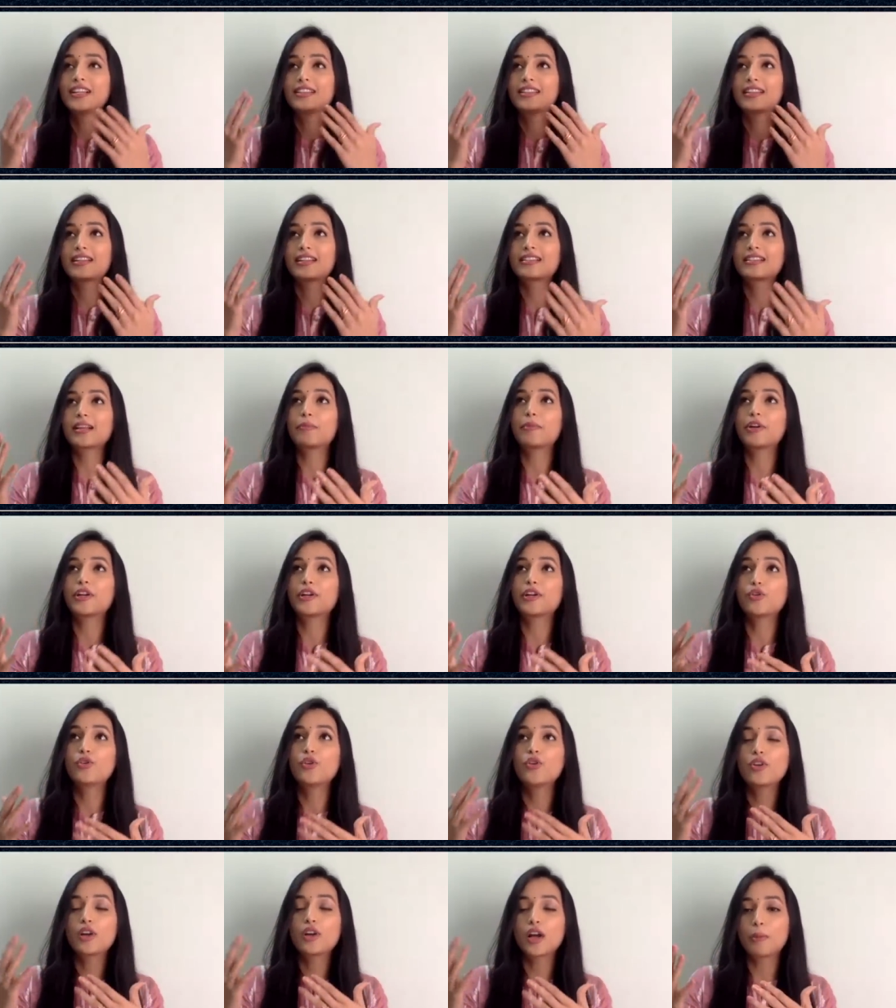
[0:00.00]
There is somebody to
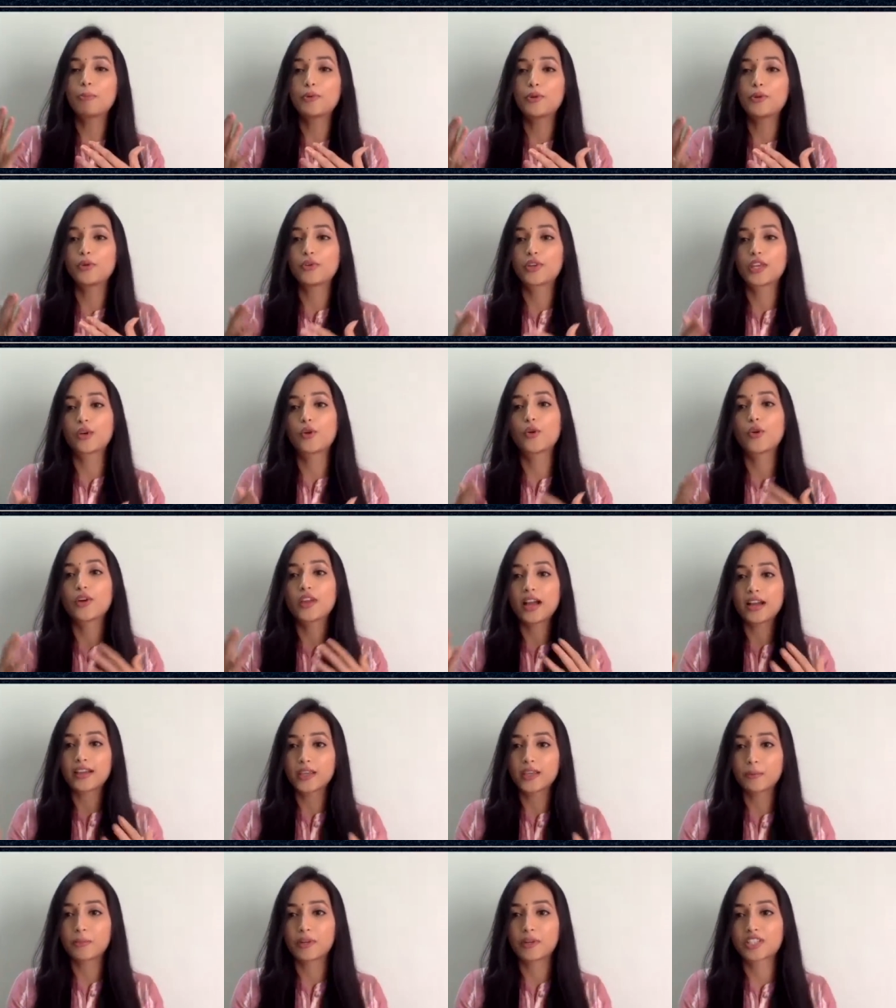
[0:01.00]
look up to, ki koi
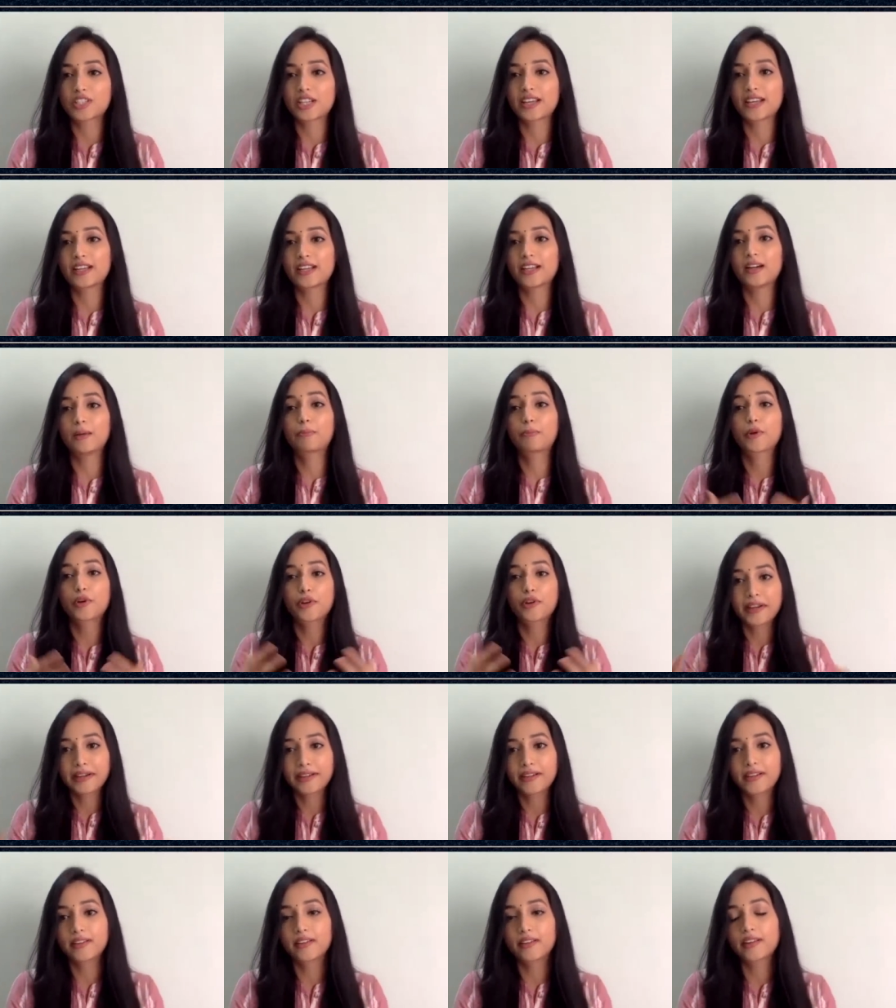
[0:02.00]
aake bachayega,
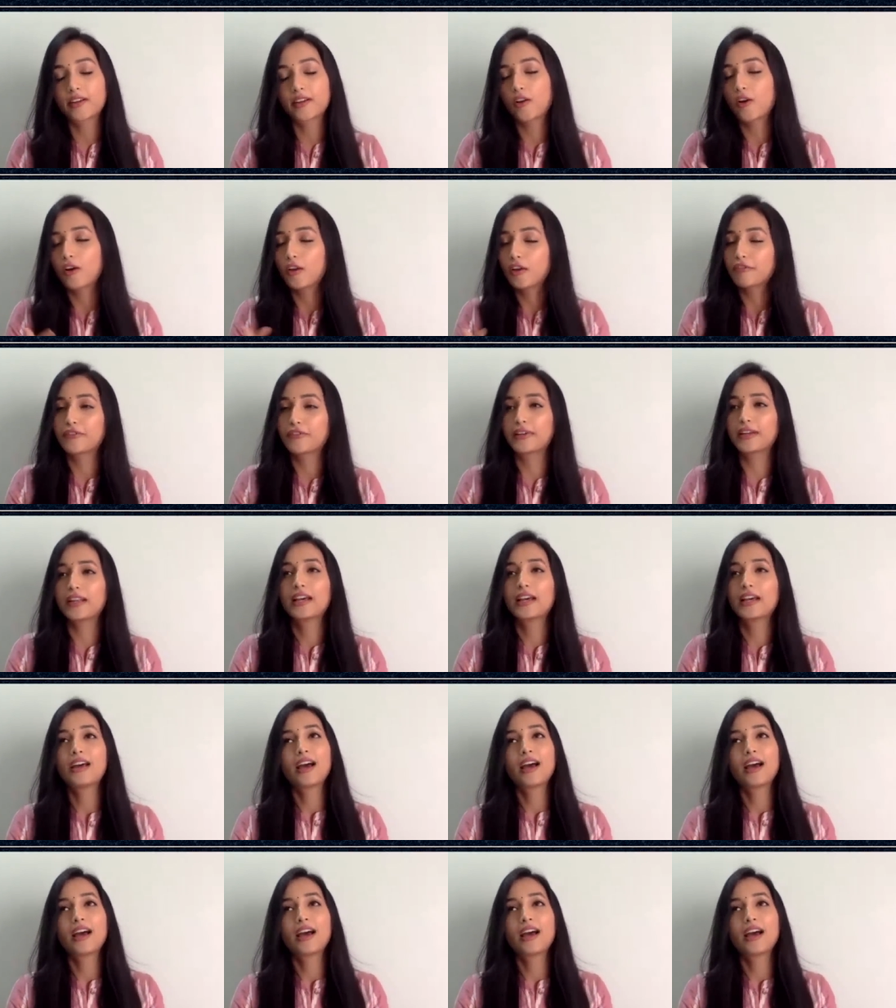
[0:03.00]
protector and all of it.